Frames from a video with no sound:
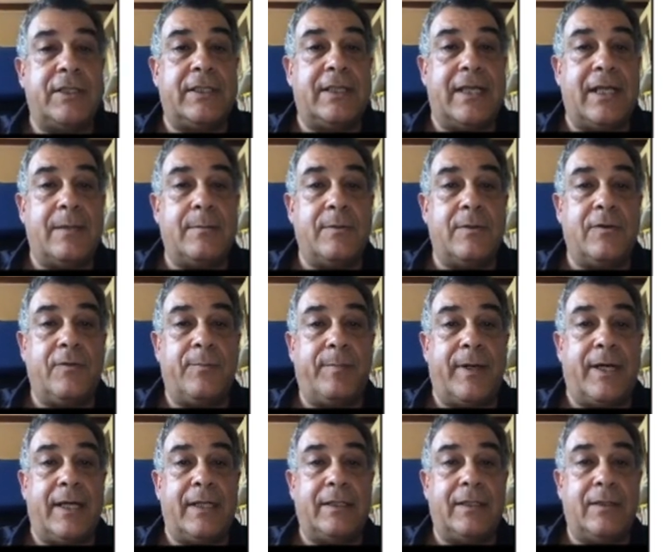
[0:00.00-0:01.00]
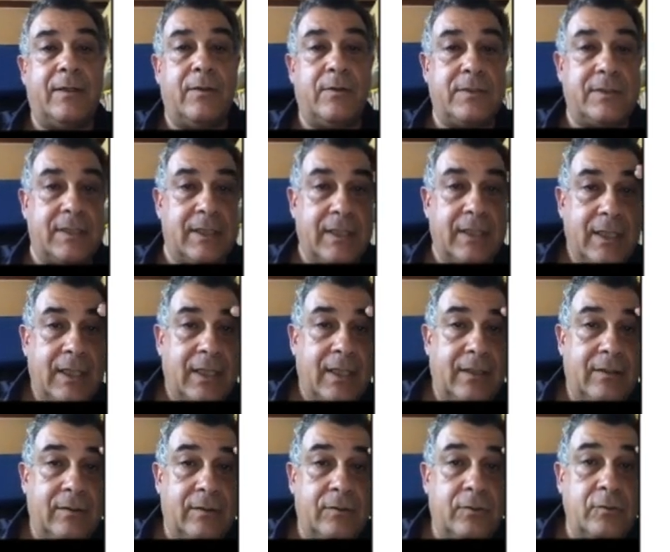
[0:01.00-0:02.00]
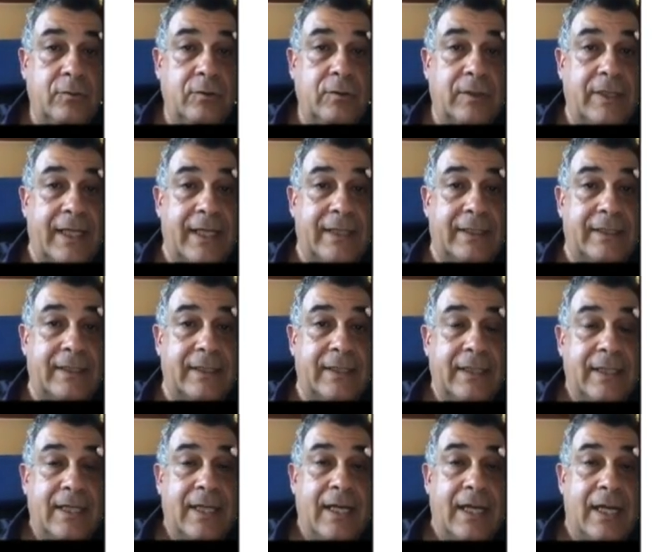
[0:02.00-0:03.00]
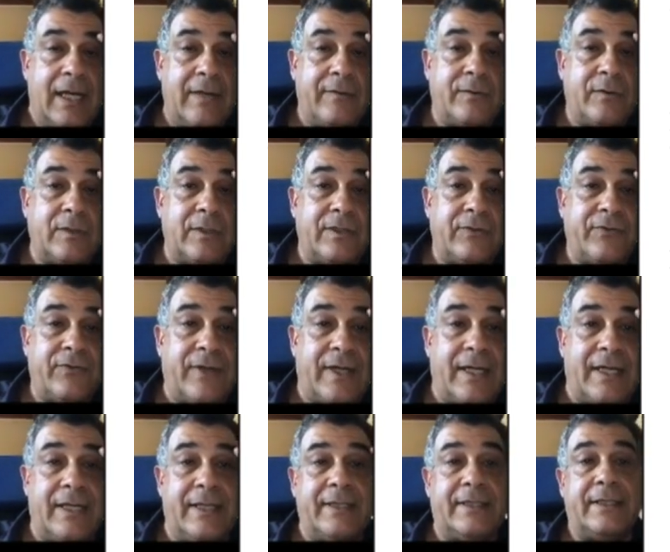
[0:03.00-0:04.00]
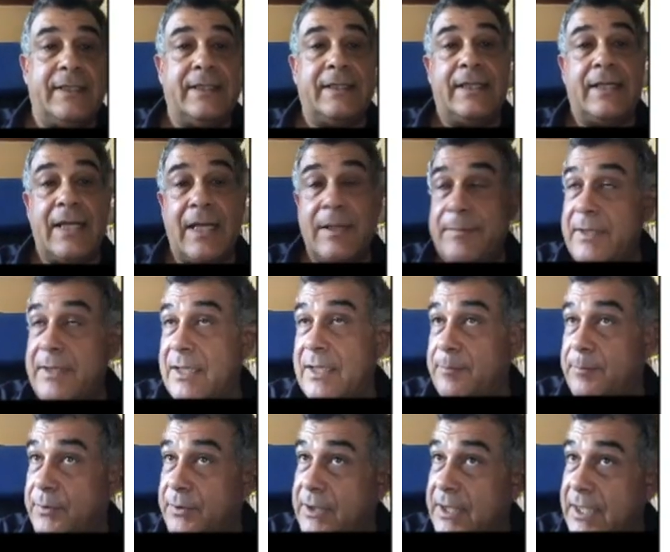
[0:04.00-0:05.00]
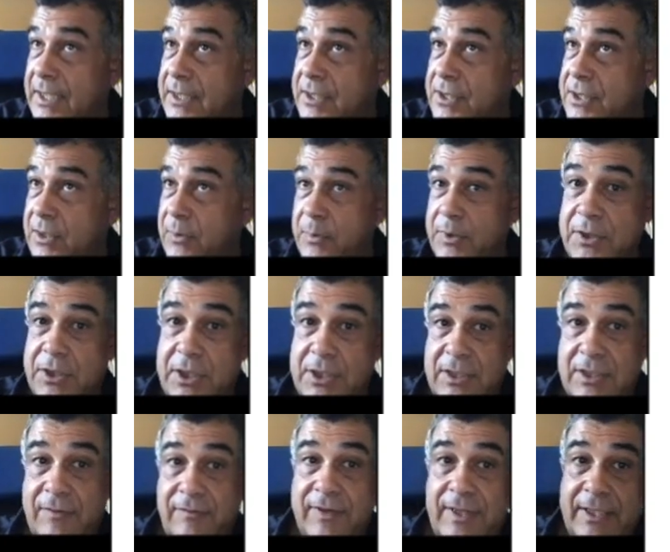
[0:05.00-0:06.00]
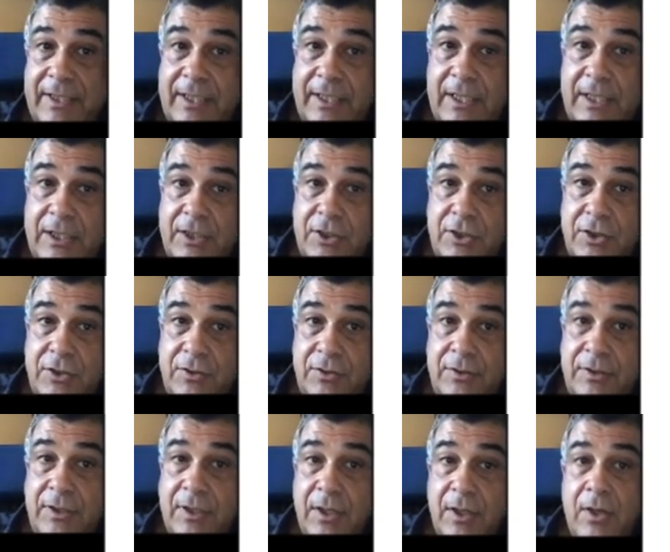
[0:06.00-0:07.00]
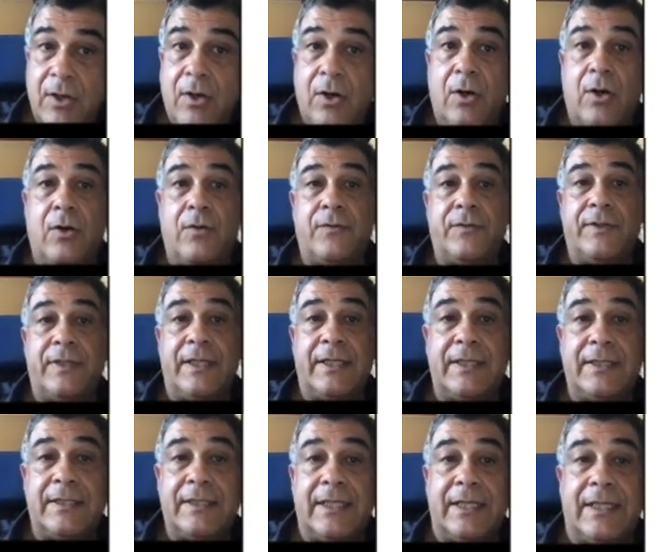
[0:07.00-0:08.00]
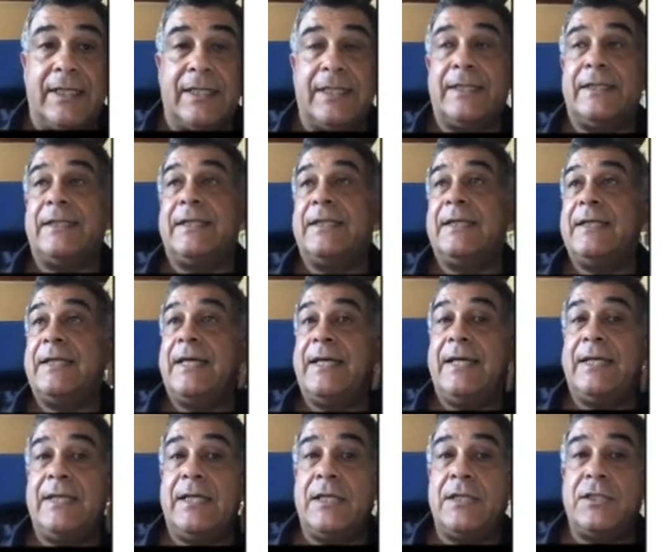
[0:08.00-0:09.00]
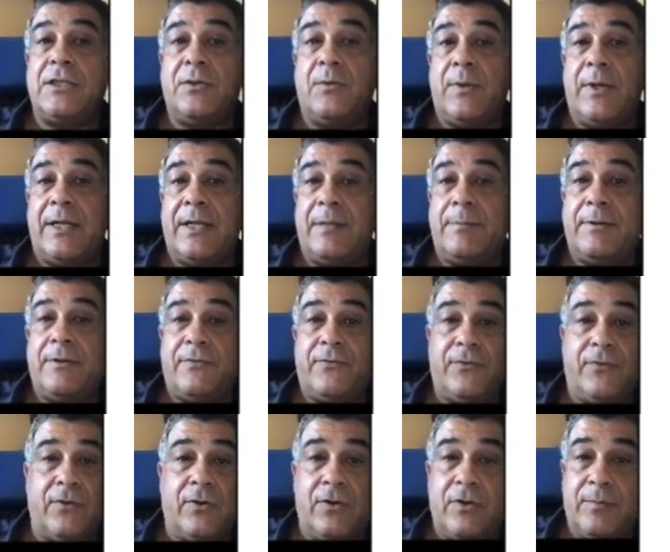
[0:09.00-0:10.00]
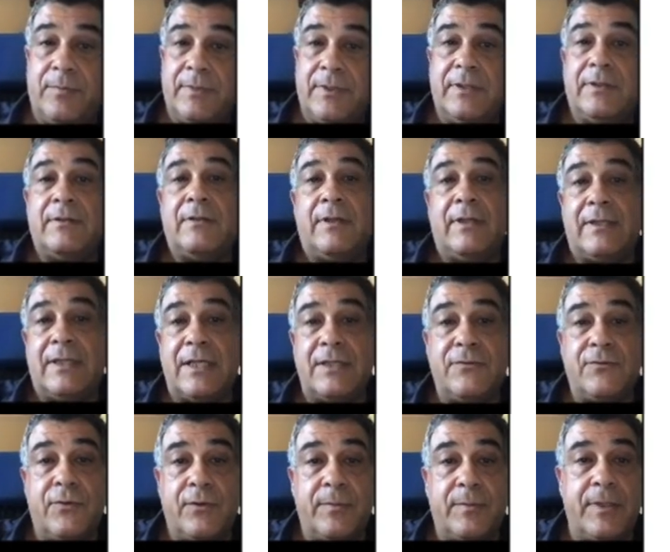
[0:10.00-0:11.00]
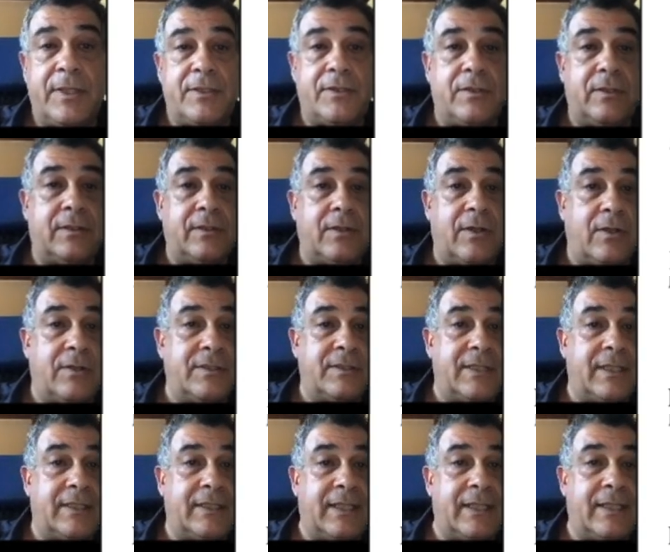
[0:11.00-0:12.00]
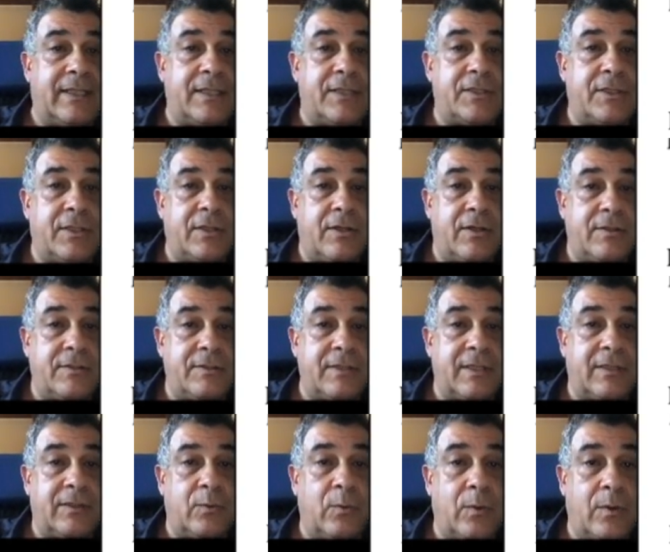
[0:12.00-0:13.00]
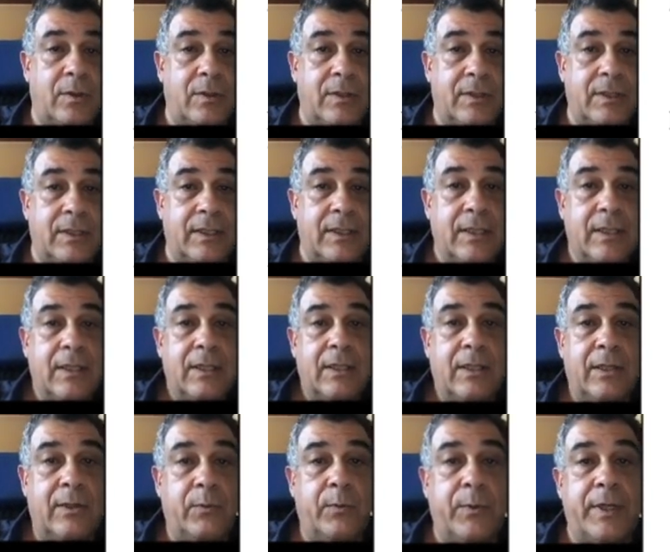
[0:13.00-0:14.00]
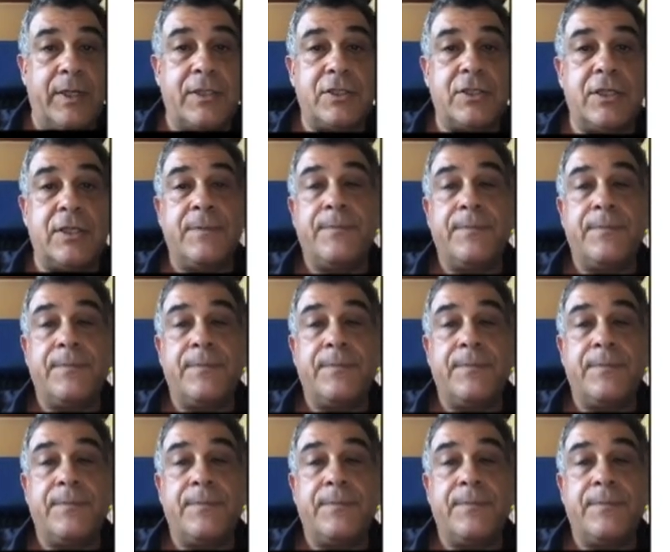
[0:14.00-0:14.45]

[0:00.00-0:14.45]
the number of particles. In order to do that, I have to define the chemical potential, which is the variation of the internal energy when I perform a transformation at constant energy, constant work, in which